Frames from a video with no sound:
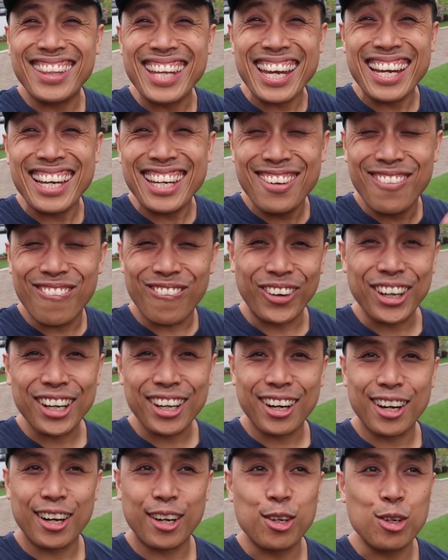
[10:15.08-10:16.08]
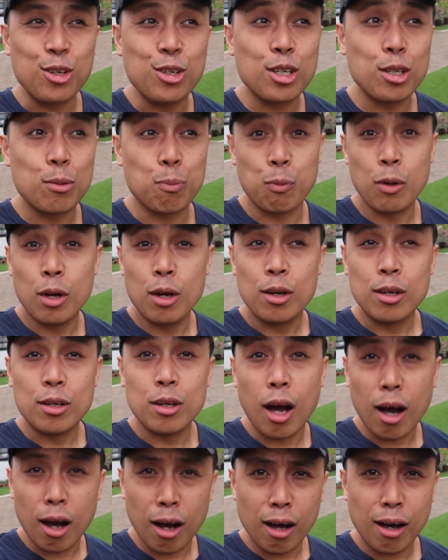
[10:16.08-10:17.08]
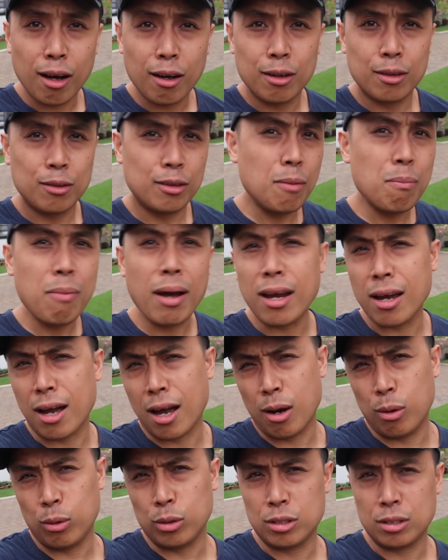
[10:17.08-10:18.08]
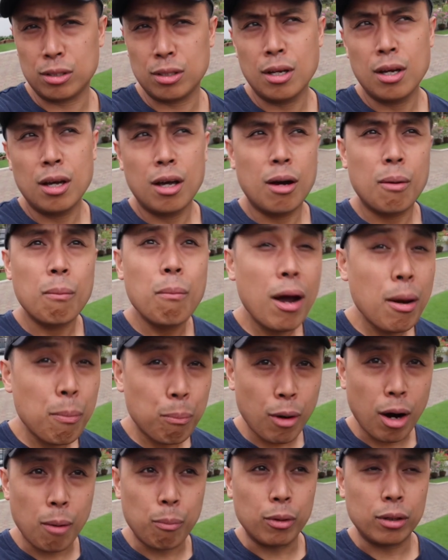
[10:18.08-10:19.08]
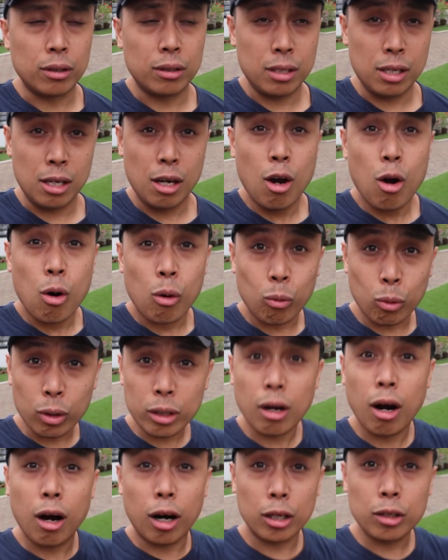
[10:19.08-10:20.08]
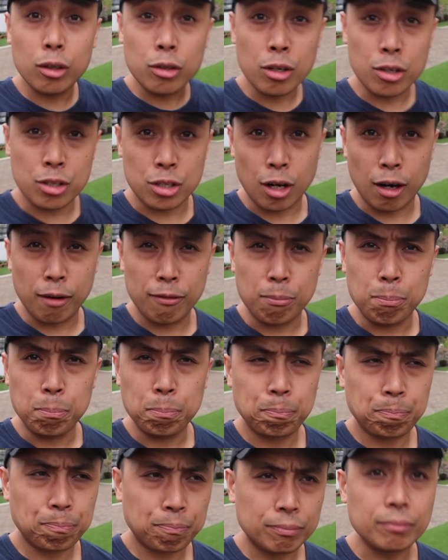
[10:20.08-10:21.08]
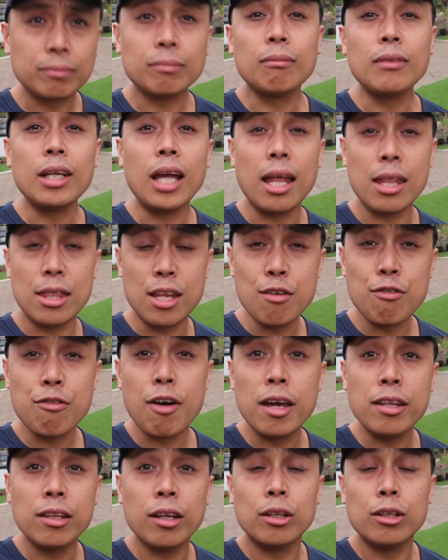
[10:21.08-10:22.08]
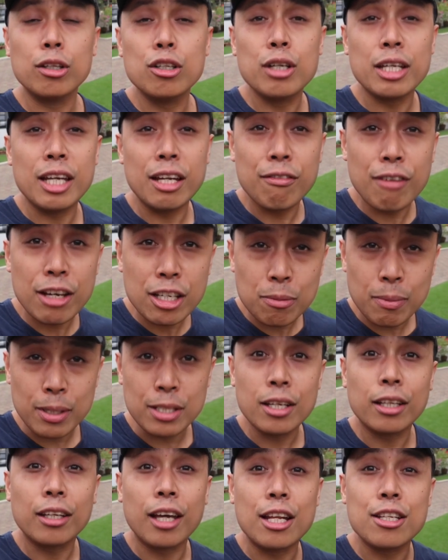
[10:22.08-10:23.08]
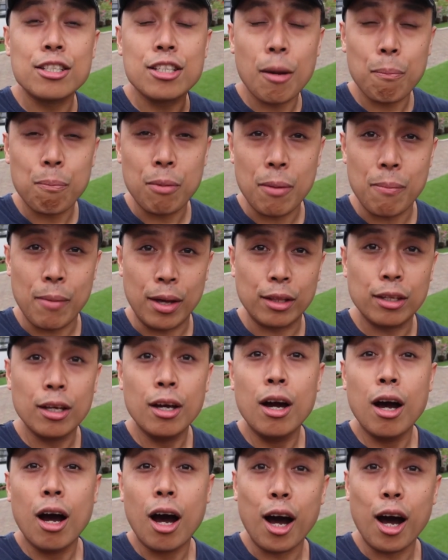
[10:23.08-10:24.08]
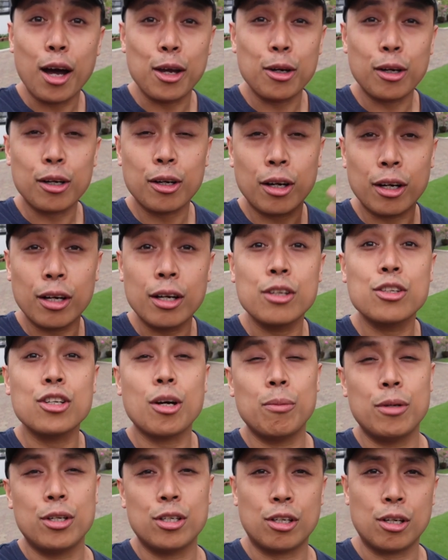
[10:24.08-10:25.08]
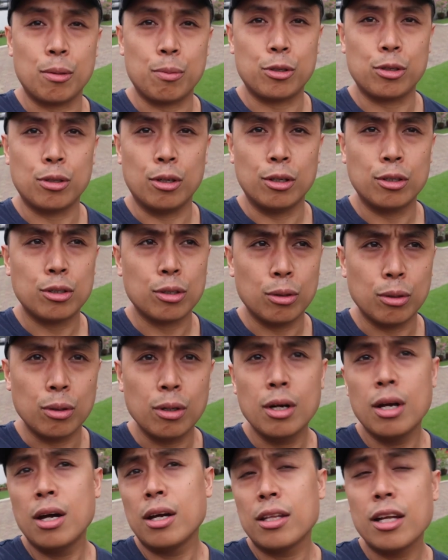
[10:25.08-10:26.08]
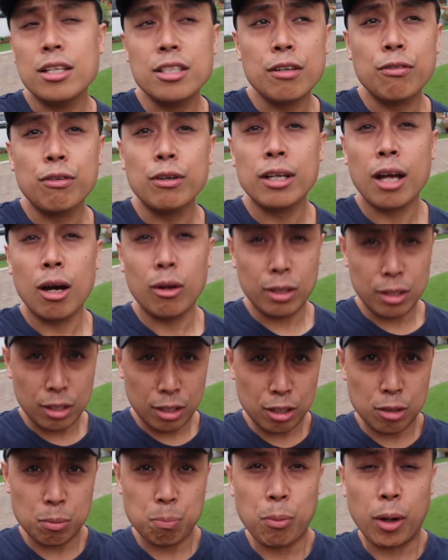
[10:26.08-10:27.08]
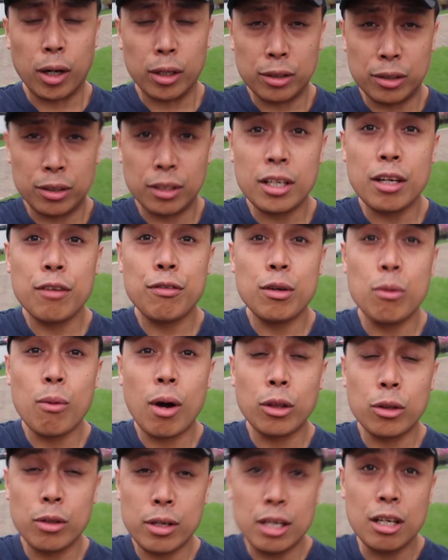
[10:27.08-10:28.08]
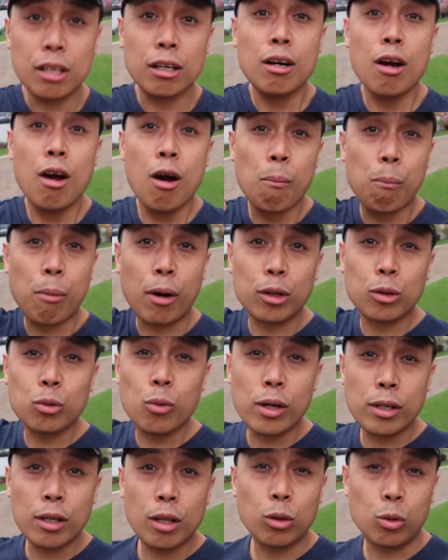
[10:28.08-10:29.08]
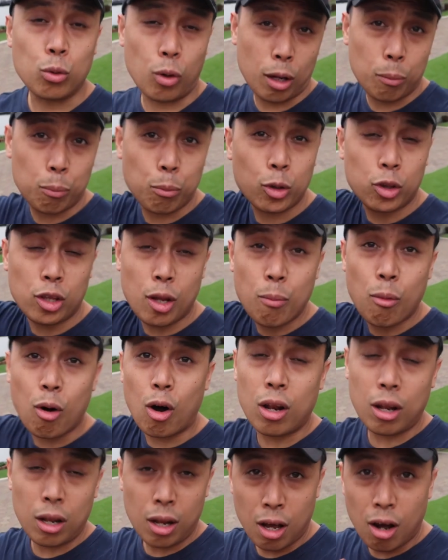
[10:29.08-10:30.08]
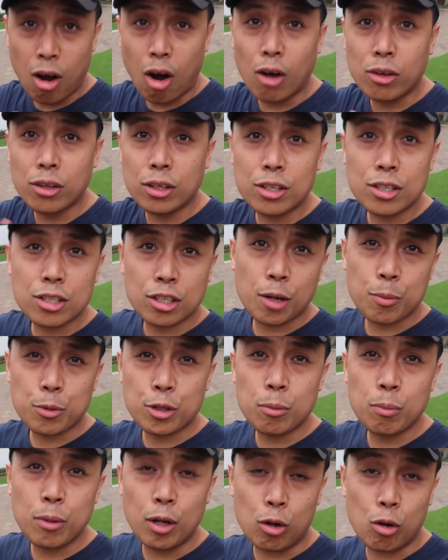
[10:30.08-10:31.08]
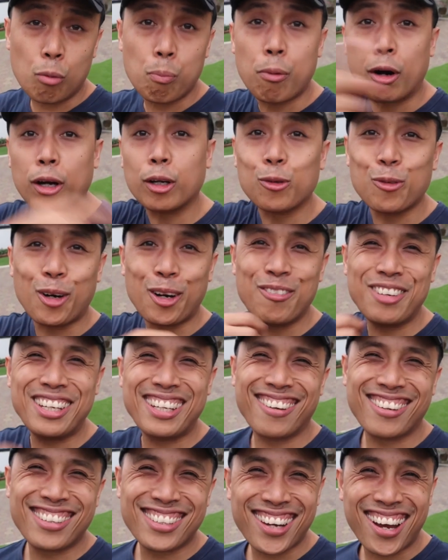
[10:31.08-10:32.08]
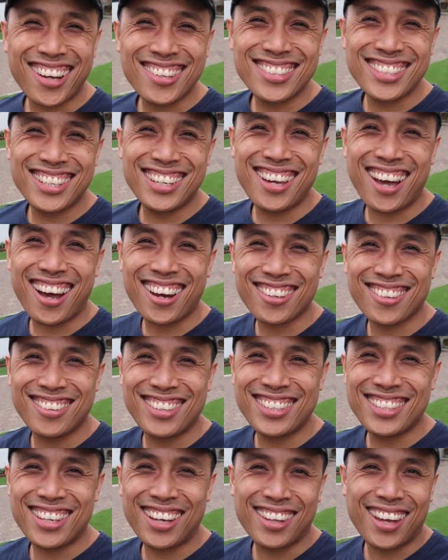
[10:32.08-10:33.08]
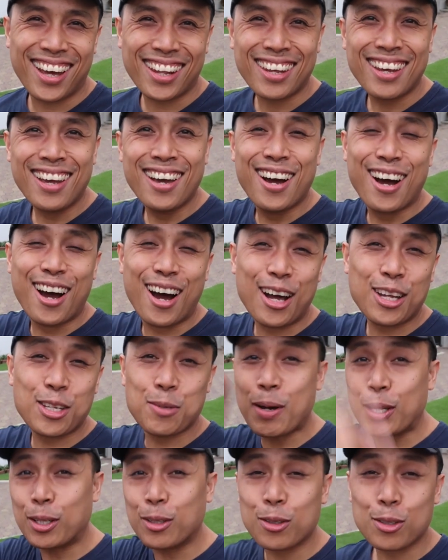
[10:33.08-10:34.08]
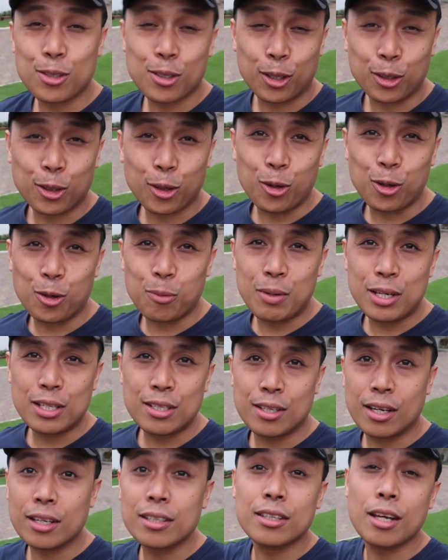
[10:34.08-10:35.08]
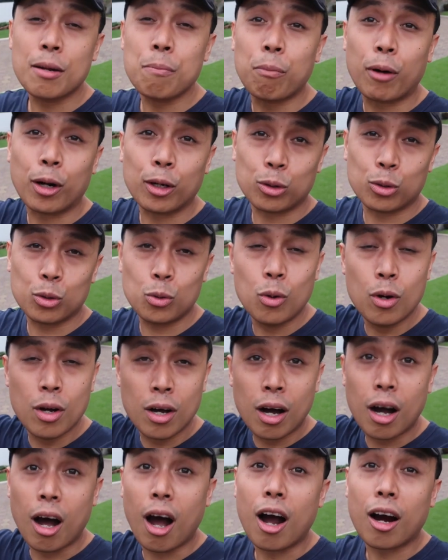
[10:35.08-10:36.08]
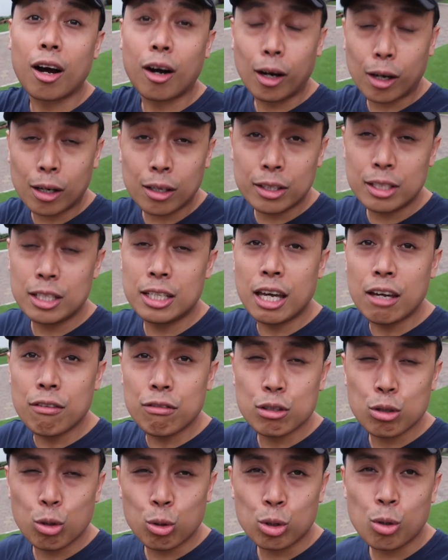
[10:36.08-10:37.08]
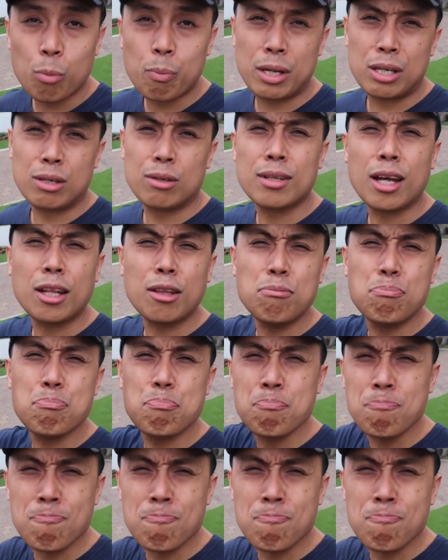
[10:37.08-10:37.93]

daily work. You just then buy a house. Buy property, work hard on your job, then find other investments that can supplement your current job description. So that's it for now. This is part 3. If you want to hear part 1 and 2, I'll put them all on the description below. Part 1, we Shansi actually said that it's better to start your own business. Then part 2, Carl D gave his own opinion that